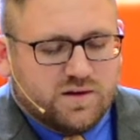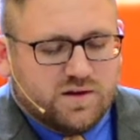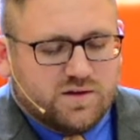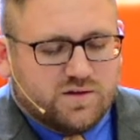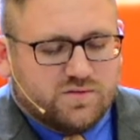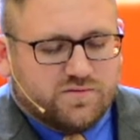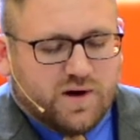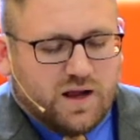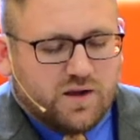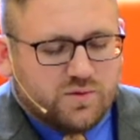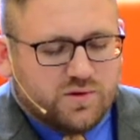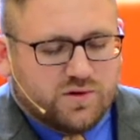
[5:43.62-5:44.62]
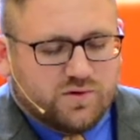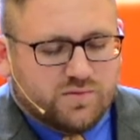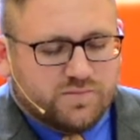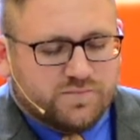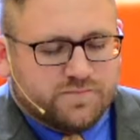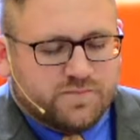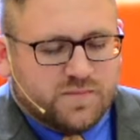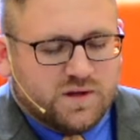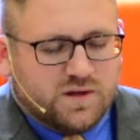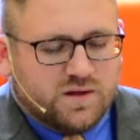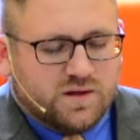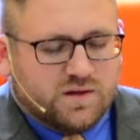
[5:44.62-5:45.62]
to follow you,
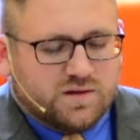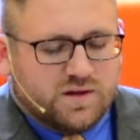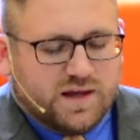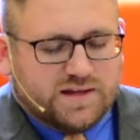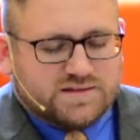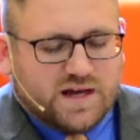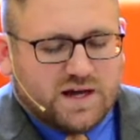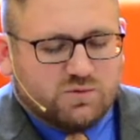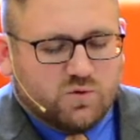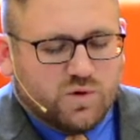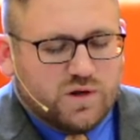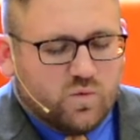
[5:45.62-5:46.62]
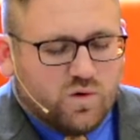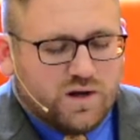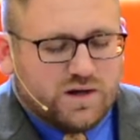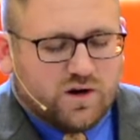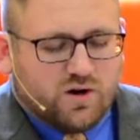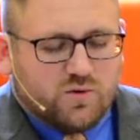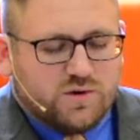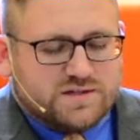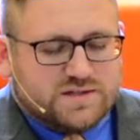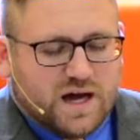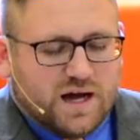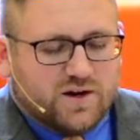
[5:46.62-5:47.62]
to lay aside what we want and our own
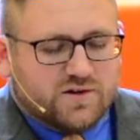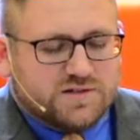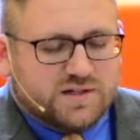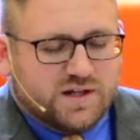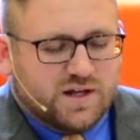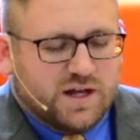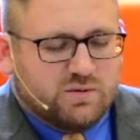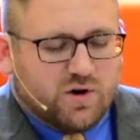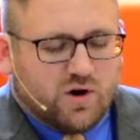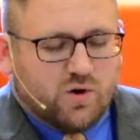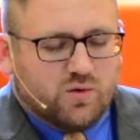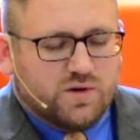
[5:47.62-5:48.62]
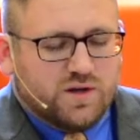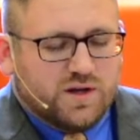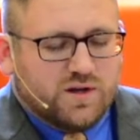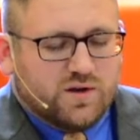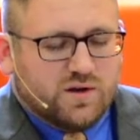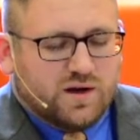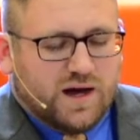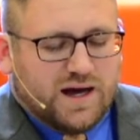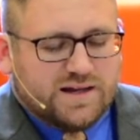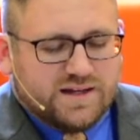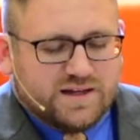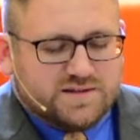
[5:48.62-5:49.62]
desires and, and our own
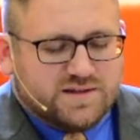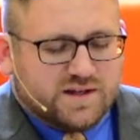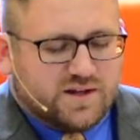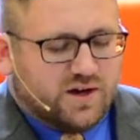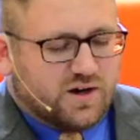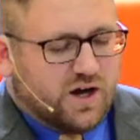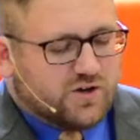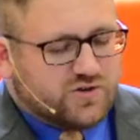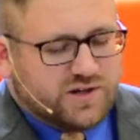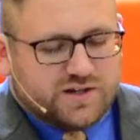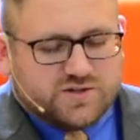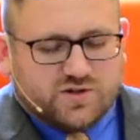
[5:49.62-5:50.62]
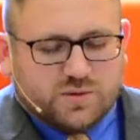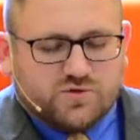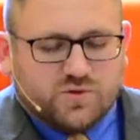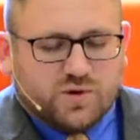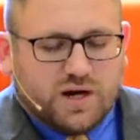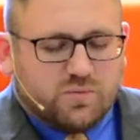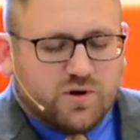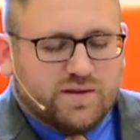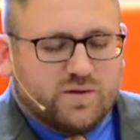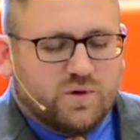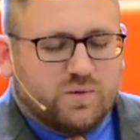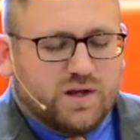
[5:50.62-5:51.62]
ideas that co- contradict Scripture. Lord, I pray
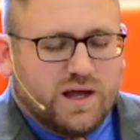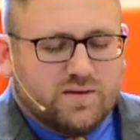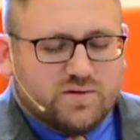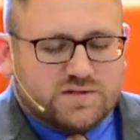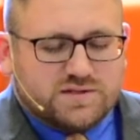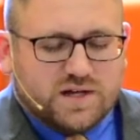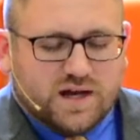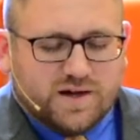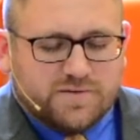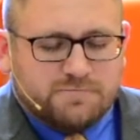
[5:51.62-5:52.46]
that we would lay those aside,